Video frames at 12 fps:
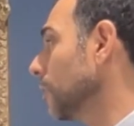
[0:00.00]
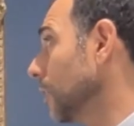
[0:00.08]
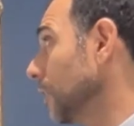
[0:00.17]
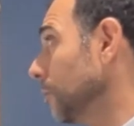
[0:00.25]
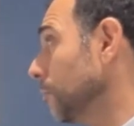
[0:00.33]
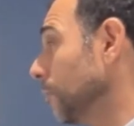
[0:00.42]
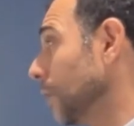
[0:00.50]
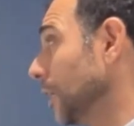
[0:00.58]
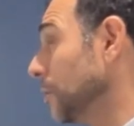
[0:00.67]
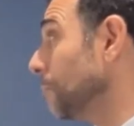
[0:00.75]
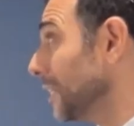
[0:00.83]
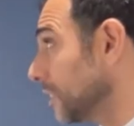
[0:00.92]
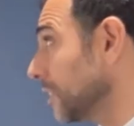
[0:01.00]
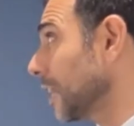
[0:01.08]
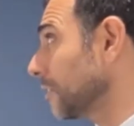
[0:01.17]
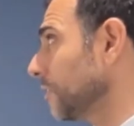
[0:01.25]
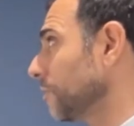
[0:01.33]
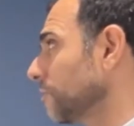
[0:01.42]
he painted in
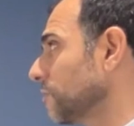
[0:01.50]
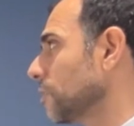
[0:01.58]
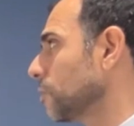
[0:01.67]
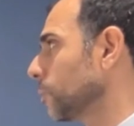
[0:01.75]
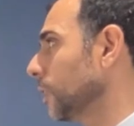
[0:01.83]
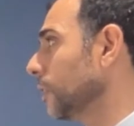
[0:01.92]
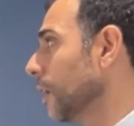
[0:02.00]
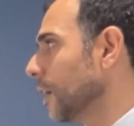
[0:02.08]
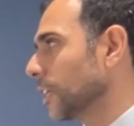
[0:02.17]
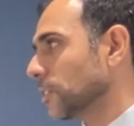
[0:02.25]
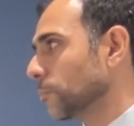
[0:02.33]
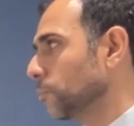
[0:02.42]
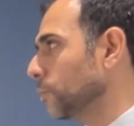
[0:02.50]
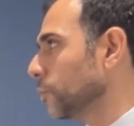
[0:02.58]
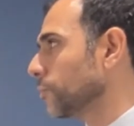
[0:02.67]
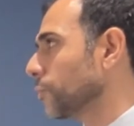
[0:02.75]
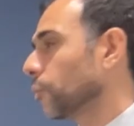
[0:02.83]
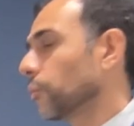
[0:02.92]
1953. It's a
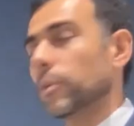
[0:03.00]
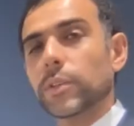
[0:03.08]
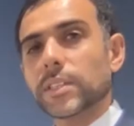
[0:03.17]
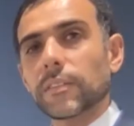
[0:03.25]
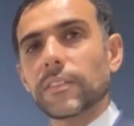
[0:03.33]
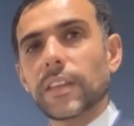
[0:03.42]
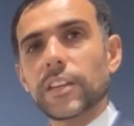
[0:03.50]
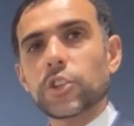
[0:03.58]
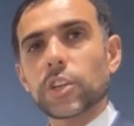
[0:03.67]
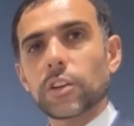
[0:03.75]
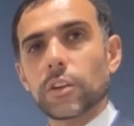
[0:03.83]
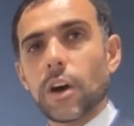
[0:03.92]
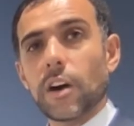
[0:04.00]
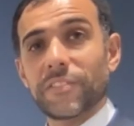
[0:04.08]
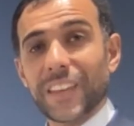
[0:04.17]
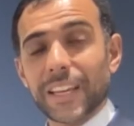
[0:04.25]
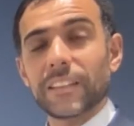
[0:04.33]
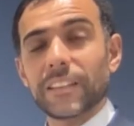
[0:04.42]
beautiful representation of
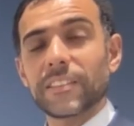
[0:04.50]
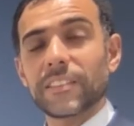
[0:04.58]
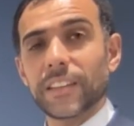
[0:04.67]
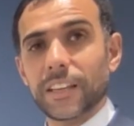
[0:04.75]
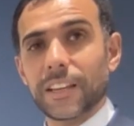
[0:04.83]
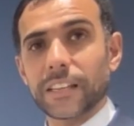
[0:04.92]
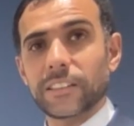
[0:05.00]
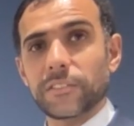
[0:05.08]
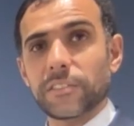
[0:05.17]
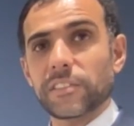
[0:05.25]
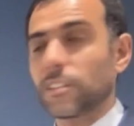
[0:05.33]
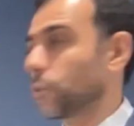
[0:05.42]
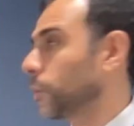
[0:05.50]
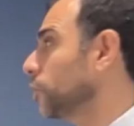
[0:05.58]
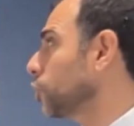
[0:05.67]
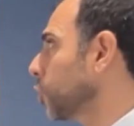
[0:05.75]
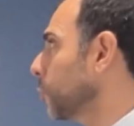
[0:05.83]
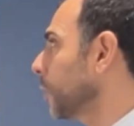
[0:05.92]
England in 1953,
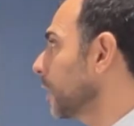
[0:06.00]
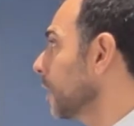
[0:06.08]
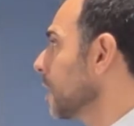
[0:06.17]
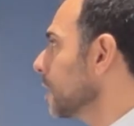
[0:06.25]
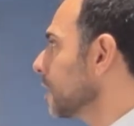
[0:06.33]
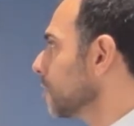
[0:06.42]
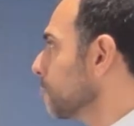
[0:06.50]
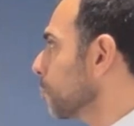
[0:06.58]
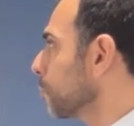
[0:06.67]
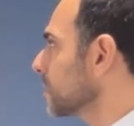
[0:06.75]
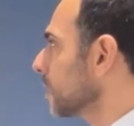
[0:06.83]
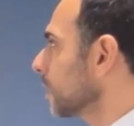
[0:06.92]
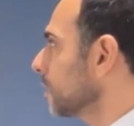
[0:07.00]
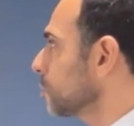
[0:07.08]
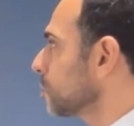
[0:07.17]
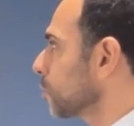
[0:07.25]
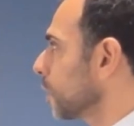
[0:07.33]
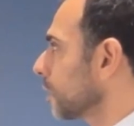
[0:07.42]
showing the
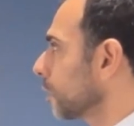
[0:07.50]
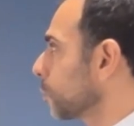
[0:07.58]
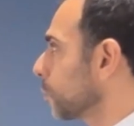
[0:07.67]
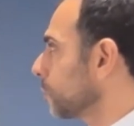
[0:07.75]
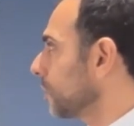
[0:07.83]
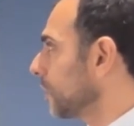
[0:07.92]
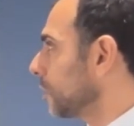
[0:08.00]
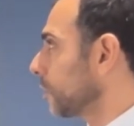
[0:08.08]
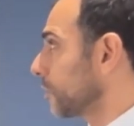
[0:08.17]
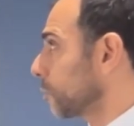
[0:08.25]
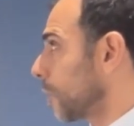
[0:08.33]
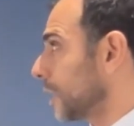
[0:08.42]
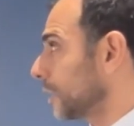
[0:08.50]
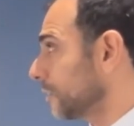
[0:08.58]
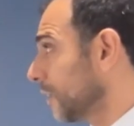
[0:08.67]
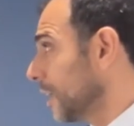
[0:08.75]
post-industrial world here on the right,